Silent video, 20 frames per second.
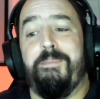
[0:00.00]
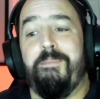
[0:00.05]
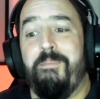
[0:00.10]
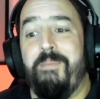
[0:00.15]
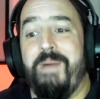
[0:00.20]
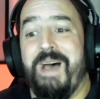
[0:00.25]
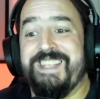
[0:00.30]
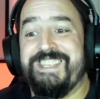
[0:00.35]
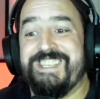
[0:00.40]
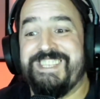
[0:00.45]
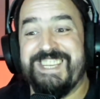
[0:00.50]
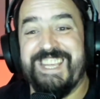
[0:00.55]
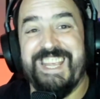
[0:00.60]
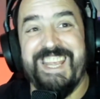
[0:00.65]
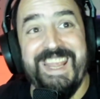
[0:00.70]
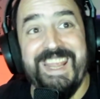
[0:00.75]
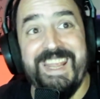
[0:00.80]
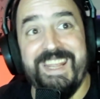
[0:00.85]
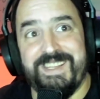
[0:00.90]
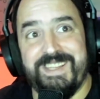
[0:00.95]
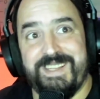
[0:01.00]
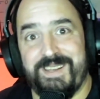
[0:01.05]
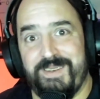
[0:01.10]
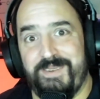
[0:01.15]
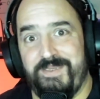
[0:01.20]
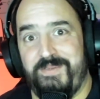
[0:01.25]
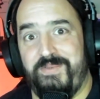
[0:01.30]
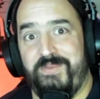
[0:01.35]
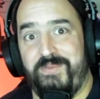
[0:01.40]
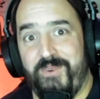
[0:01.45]
much it
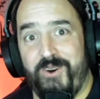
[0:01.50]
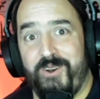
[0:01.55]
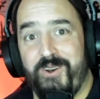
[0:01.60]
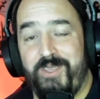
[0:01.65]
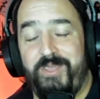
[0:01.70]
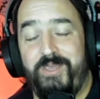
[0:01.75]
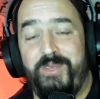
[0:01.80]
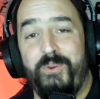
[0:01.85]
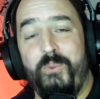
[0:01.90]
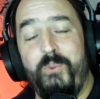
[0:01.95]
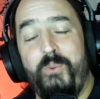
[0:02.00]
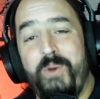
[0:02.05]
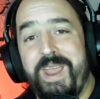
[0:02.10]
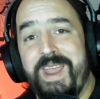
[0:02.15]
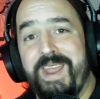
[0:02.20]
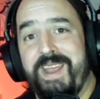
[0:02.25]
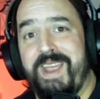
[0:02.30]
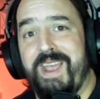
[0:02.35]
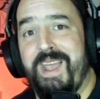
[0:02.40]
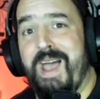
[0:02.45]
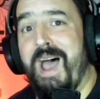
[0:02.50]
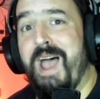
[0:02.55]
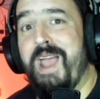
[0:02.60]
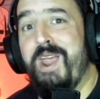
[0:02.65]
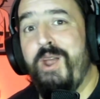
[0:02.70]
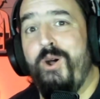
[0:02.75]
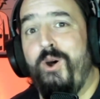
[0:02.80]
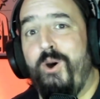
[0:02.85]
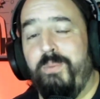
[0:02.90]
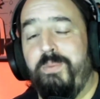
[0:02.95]
for the week. I
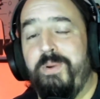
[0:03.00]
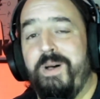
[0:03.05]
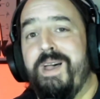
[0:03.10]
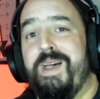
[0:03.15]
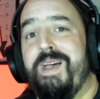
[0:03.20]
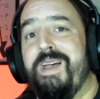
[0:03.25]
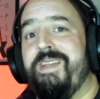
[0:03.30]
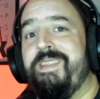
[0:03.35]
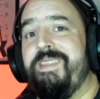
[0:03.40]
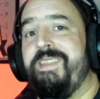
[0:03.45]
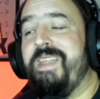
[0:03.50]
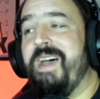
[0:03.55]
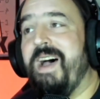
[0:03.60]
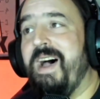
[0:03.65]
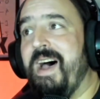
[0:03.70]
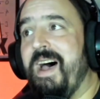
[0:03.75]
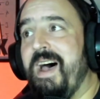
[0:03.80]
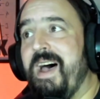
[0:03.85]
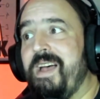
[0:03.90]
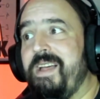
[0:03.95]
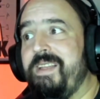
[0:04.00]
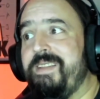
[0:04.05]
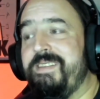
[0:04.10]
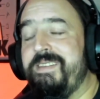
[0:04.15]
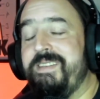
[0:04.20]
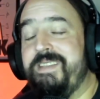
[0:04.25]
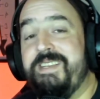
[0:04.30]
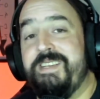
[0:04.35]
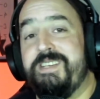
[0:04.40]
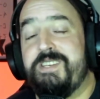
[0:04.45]
hope that
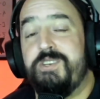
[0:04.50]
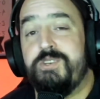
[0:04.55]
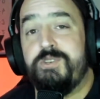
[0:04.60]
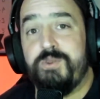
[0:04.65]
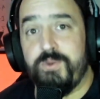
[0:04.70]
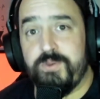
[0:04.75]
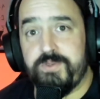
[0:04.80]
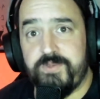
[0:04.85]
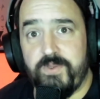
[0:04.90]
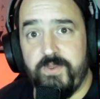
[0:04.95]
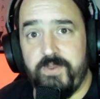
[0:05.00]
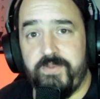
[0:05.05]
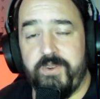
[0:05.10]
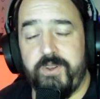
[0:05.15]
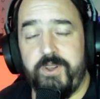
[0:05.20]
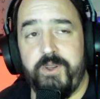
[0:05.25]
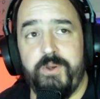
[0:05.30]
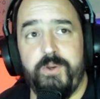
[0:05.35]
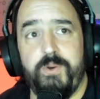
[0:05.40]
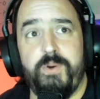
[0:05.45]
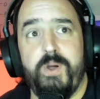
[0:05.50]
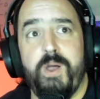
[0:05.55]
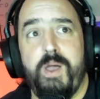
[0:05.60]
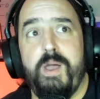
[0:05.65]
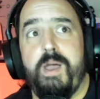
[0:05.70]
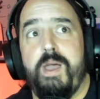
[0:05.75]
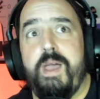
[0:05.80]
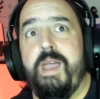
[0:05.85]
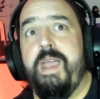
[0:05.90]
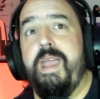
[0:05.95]
this is useful for you,
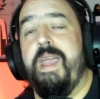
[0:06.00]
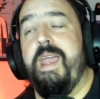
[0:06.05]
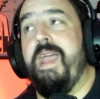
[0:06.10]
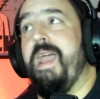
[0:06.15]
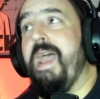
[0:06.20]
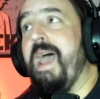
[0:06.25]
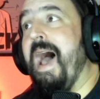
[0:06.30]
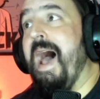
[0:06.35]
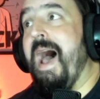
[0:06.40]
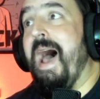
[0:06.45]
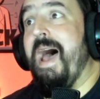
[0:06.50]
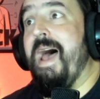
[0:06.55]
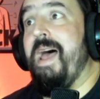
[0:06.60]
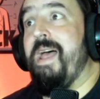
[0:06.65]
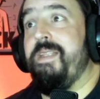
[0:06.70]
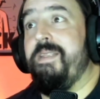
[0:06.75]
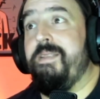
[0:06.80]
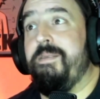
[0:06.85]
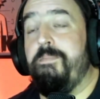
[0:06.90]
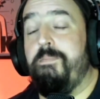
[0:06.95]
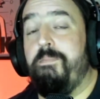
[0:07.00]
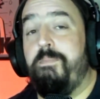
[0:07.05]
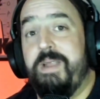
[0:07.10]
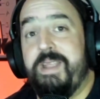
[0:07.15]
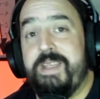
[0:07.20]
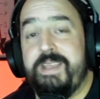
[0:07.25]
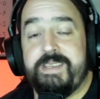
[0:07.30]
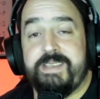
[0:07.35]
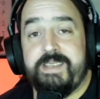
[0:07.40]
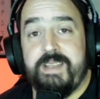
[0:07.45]
and
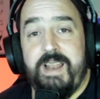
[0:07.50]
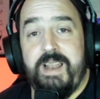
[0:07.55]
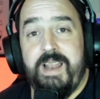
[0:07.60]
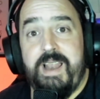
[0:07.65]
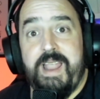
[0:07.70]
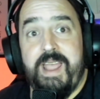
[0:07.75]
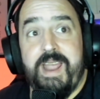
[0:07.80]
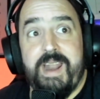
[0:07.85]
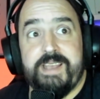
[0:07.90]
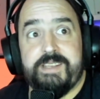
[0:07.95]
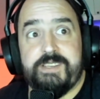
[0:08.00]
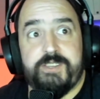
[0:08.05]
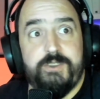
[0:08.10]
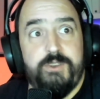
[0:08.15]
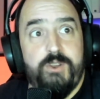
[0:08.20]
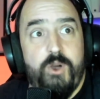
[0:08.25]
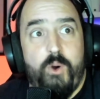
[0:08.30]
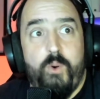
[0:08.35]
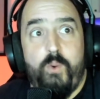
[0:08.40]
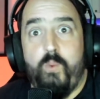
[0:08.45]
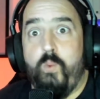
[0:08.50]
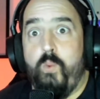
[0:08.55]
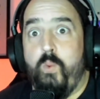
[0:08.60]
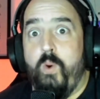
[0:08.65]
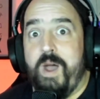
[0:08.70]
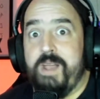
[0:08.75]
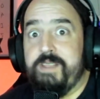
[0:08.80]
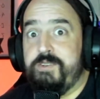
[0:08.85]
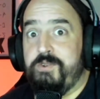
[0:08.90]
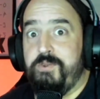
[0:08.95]
please let us know
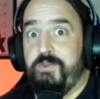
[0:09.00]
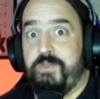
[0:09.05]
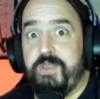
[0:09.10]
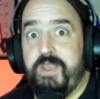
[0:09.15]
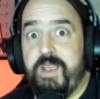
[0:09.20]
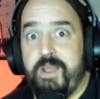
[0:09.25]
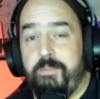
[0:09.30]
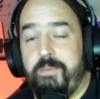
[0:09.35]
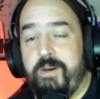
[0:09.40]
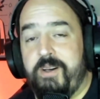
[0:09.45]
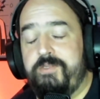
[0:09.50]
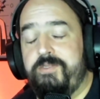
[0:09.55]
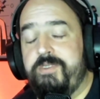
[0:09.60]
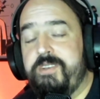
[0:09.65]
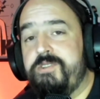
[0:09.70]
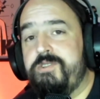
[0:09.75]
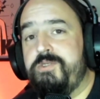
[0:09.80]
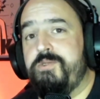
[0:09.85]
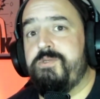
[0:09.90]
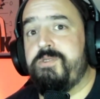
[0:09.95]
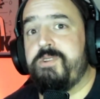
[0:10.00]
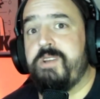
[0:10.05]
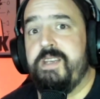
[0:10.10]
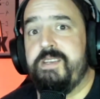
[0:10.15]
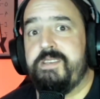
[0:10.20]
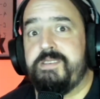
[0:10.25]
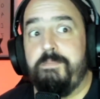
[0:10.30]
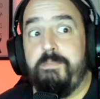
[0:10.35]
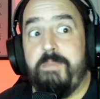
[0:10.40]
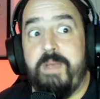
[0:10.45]
what you think about this use
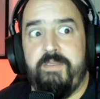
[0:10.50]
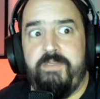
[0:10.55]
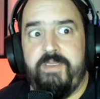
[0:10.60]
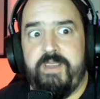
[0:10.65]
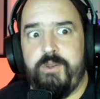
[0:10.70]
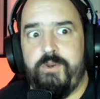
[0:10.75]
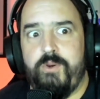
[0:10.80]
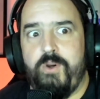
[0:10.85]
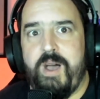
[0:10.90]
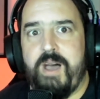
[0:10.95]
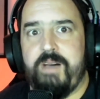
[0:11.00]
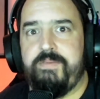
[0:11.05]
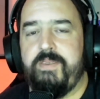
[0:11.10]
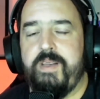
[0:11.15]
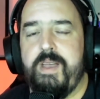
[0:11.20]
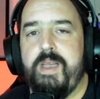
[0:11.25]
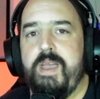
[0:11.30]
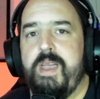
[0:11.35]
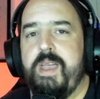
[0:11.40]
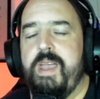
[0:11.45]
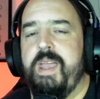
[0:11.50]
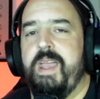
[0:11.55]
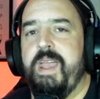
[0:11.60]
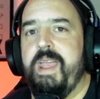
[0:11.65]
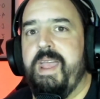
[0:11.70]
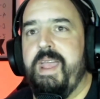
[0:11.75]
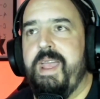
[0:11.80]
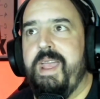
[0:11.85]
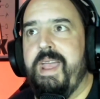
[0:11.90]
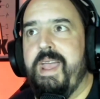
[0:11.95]
case. Maybe you have
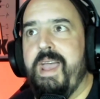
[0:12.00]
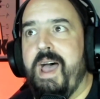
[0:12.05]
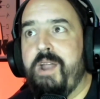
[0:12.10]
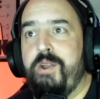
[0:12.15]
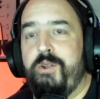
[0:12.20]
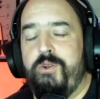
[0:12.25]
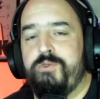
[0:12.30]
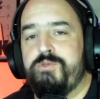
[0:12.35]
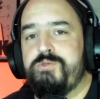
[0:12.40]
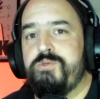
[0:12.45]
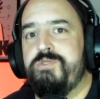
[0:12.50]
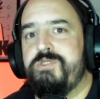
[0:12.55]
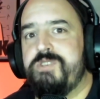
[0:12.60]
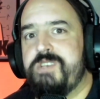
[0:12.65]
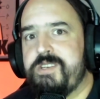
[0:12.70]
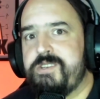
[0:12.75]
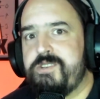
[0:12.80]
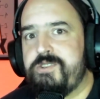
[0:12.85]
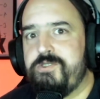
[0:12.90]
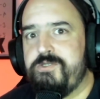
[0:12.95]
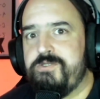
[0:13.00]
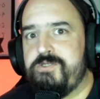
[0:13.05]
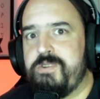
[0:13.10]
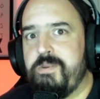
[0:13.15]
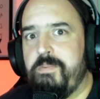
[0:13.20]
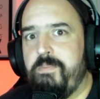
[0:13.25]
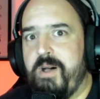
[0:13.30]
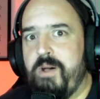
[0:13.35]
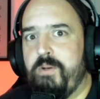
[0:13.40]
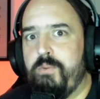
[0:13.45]
suggestions
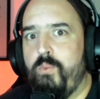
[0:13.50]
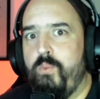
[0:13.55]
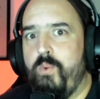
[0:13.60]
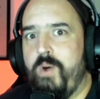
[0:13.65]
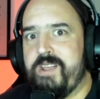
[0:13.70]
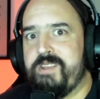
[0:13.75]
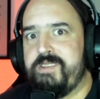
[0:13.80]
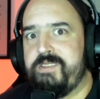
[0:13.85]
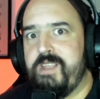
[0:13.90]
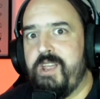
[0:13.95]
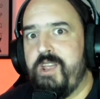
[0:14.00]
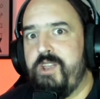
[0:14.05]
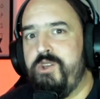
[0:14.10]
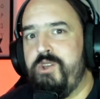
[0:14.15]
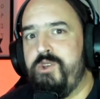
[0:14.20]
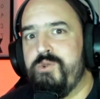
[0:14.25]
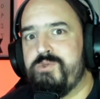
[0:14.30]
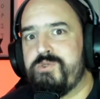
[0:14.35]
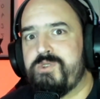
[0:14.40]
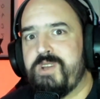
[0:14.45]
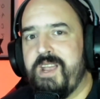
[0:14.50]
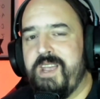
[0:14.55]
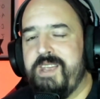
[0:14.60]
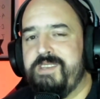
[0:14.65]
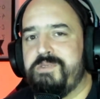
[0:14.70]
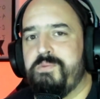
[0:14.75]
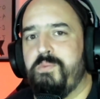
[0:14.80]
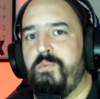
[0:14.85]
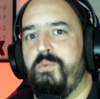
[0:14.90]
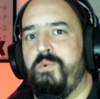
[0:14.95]
about what use
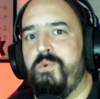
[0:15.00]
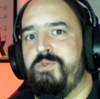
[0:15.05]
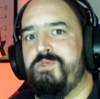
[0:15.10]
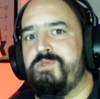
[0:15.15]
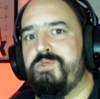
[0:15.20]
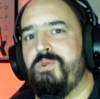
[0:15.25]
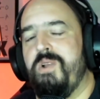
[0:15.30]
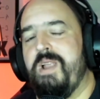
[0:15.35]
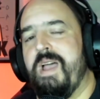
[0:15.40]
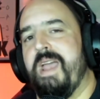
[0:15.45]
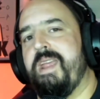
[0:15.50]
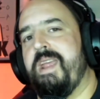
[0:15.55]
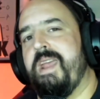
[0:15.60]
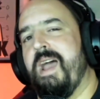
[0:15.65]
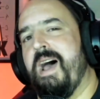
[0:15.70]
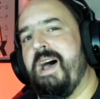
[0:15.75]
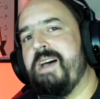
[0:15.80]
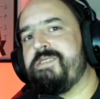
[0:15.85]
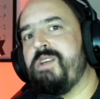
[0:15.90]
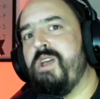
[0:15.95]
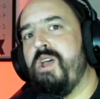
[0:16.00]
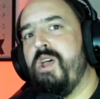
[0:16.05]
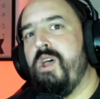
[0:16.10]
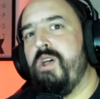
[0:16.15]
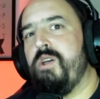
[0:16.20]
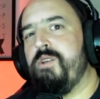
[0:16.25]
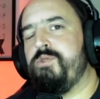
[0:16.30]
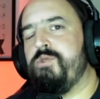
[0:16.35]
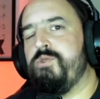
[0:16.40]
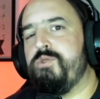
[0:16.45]
case would you like us
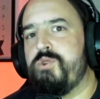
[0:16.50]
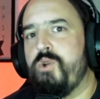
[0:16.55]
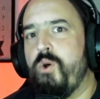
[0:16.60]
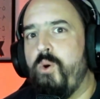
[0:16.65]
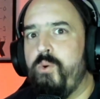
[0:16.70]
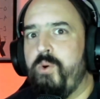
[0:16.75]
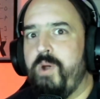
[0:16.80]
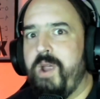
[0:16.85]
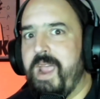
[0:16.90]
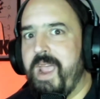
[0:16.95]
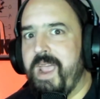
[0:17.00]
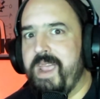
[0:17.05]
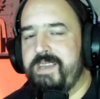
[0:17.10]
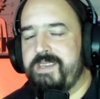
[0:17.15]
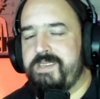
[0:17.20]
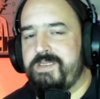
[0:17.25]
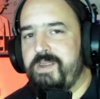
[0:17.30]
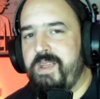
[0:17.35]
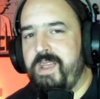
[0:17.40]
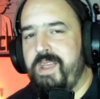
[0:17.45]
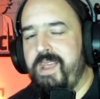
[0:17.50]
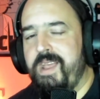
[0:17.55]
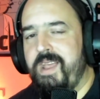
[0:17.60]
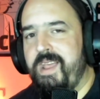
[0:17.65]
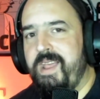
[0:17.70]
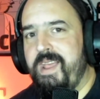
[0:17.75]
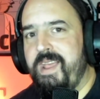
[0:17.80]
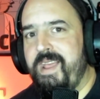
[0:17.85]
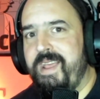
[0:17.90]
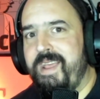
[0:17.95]
to showcase
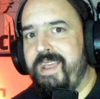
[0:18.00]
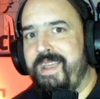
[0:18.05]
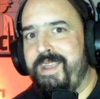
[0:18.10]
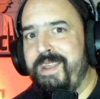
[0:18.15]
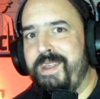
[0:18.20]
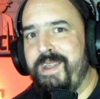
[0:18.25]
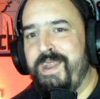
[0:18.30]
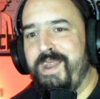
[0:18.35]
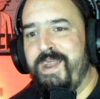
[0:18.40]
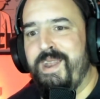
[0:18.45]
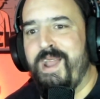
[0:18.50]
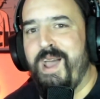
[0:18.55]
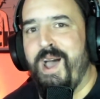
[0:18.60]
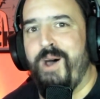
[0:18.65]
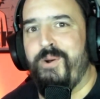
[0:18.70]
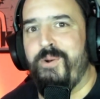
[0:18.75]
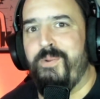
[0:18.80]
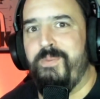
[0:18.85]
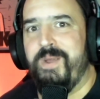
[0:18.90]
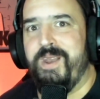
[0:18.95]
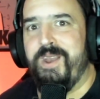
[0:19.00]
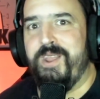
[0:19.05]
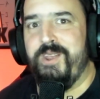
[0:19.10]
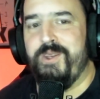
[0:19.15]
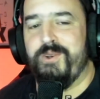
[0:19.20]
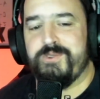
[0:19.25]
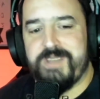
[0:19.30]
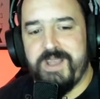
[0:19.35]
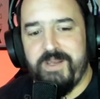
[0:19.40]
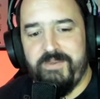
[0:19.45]
in our
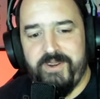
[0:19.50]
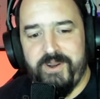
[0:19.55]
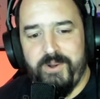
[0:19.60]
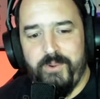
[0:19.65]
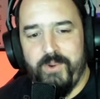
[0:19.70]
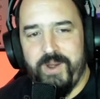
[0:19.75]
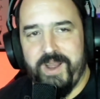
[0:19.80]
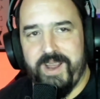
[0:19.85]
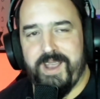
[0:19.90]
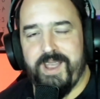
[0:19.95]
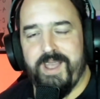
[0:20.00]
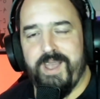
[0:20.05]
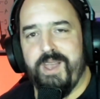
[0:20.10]
videos every week.